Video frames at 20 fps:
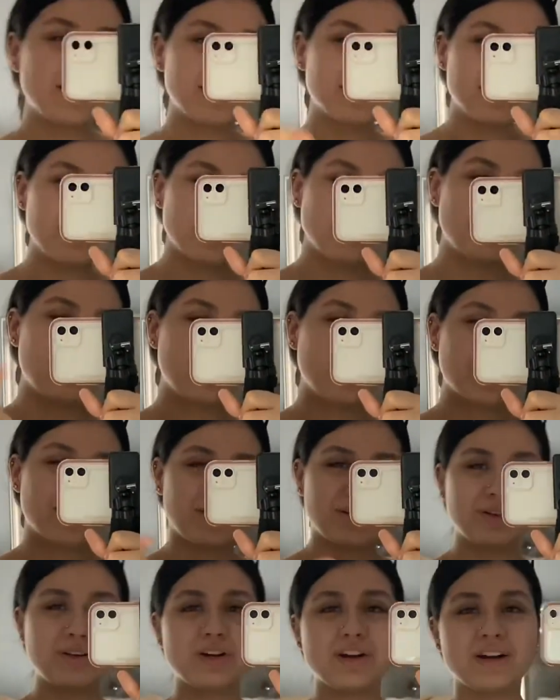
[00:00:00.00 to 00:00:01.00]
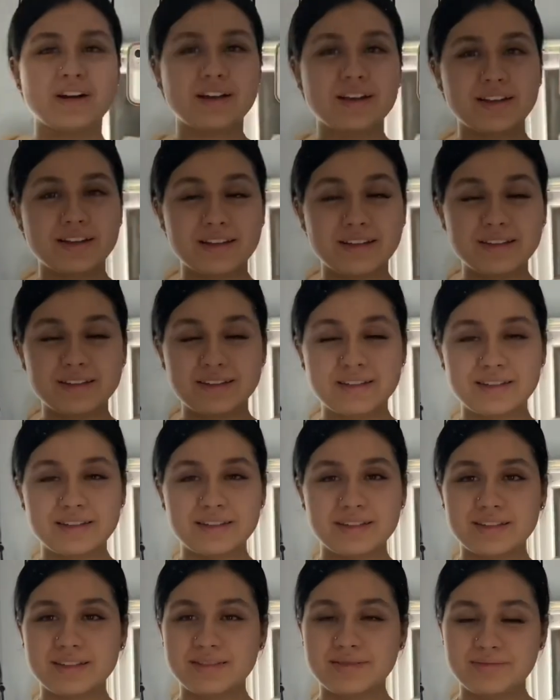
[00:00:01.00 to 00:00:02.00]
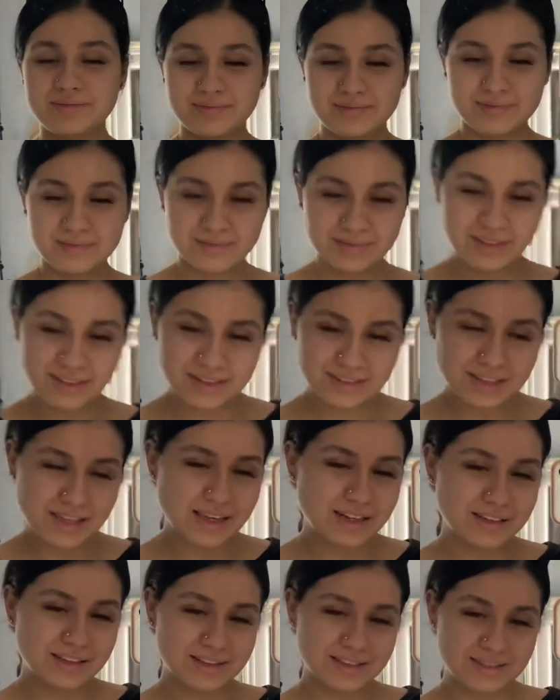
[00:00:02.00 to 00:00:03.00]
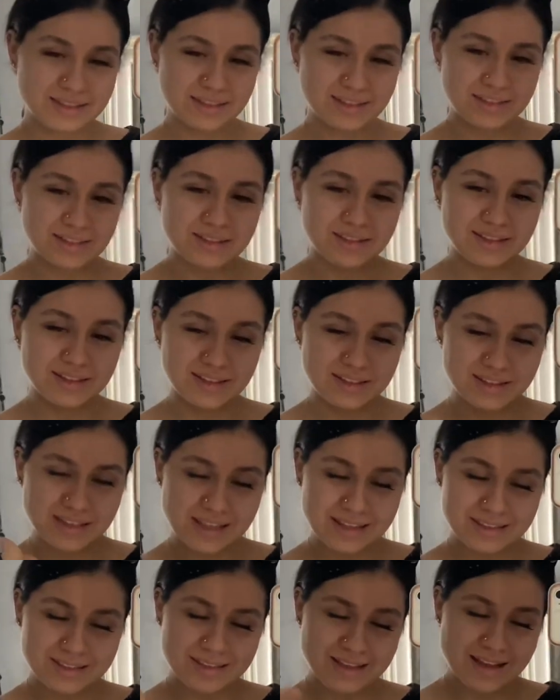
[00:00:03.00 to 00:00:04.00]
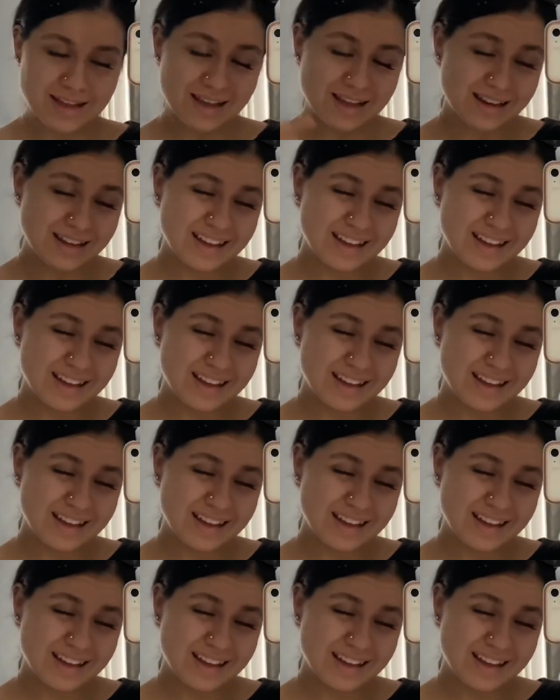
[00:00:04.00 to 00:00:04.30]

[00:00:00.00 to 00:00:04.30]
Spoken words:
see you when I get in the car, because this ain't it, sis. This is not